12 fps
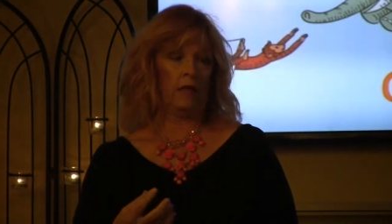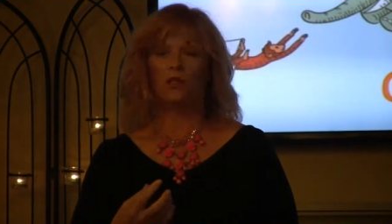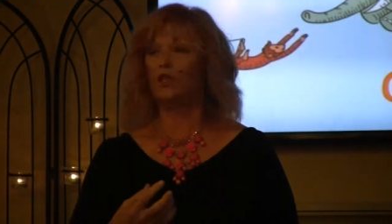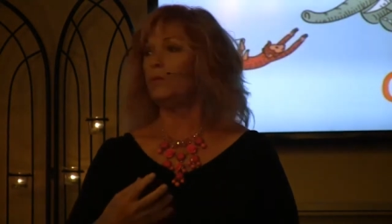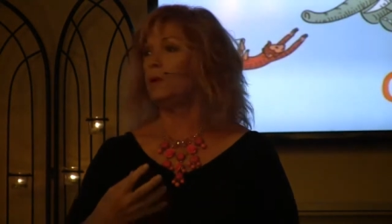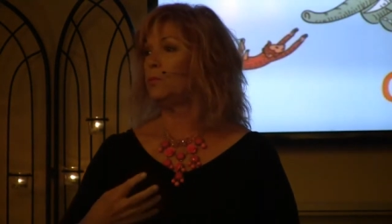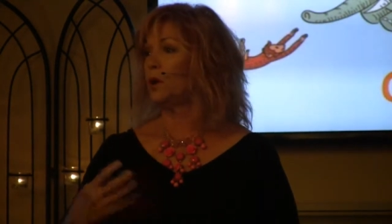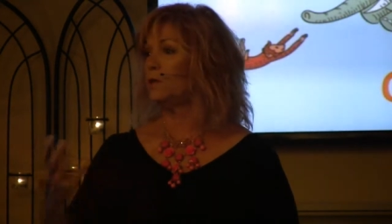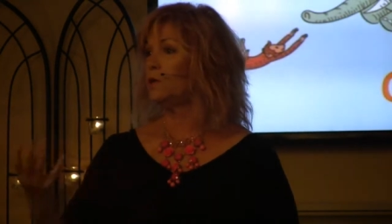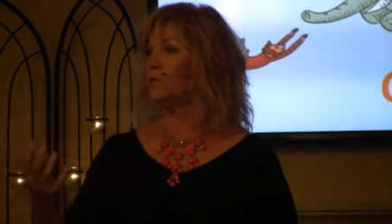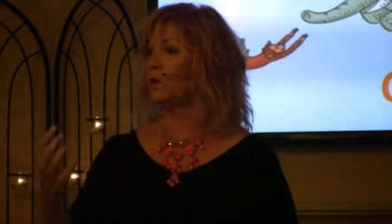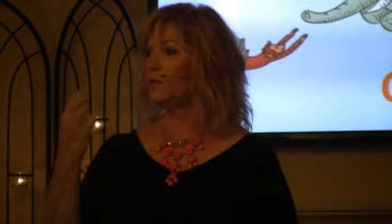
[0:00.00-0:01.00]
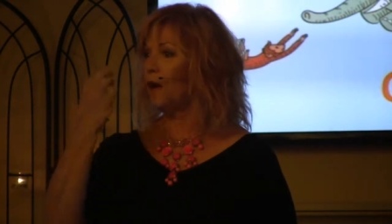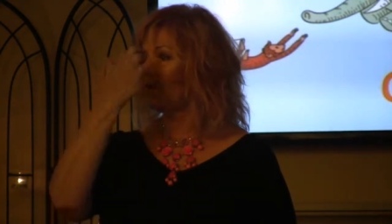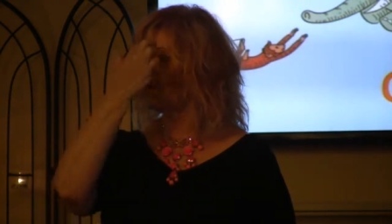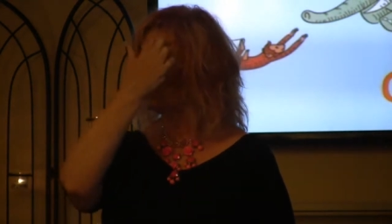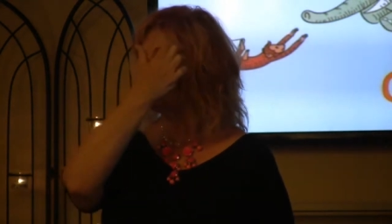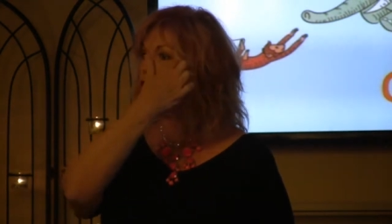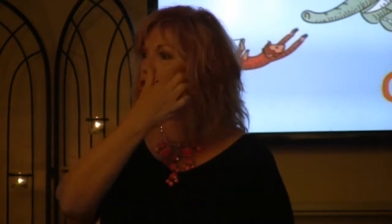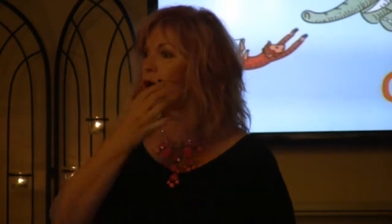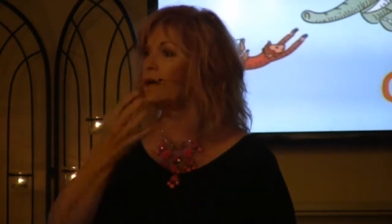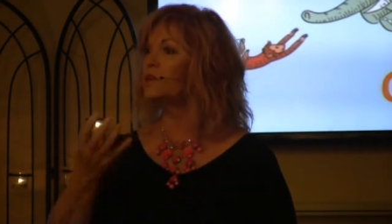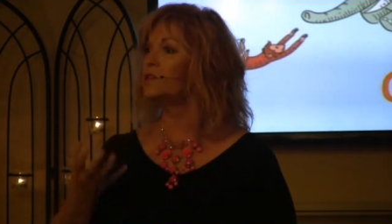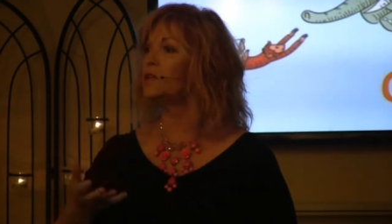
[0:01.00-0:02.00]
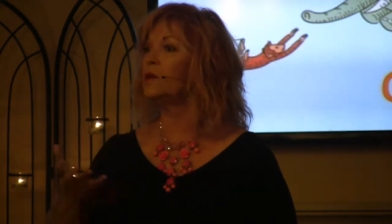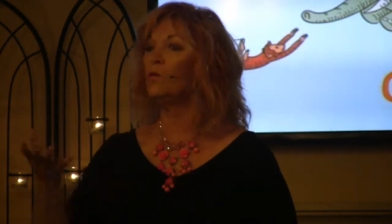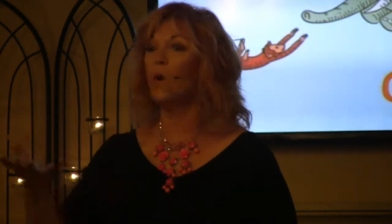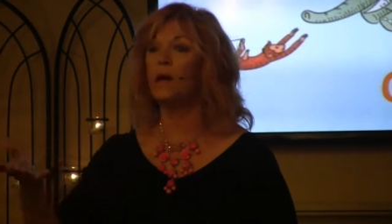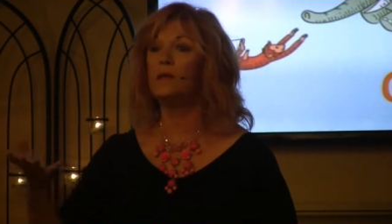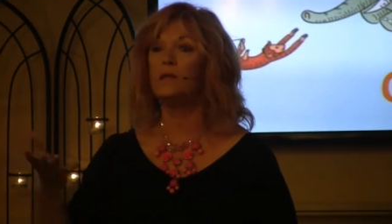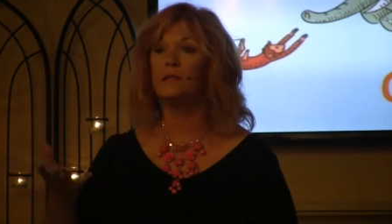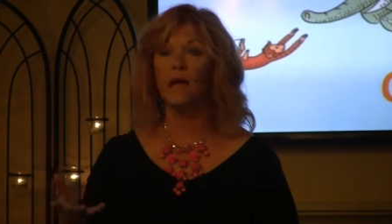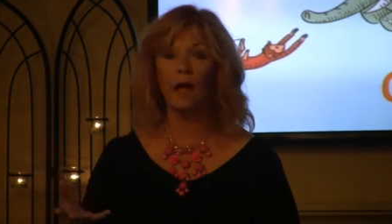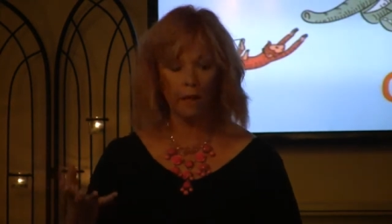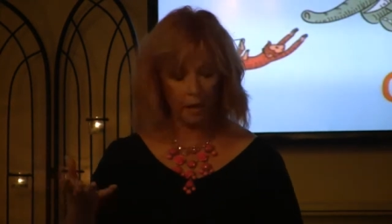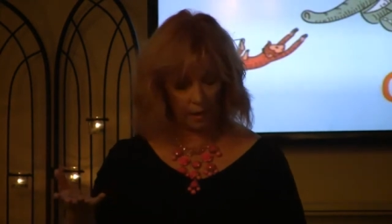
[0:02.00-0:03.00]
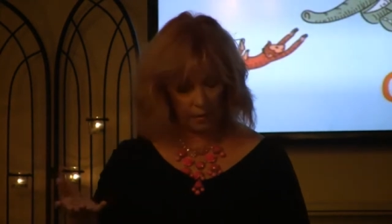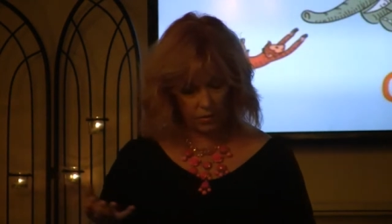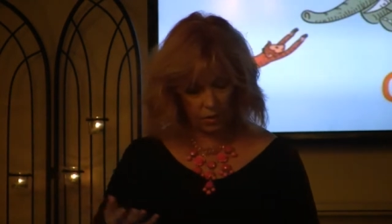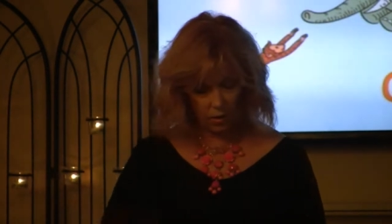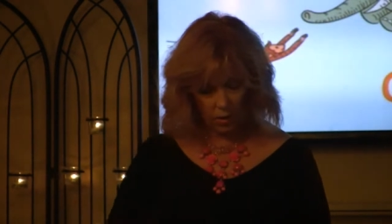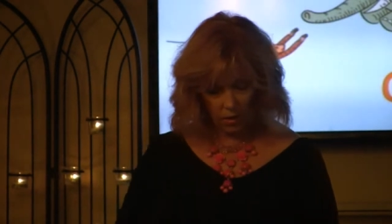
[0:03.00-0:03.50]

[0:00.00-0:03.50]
to be present with that thing to try to see what is it telling us.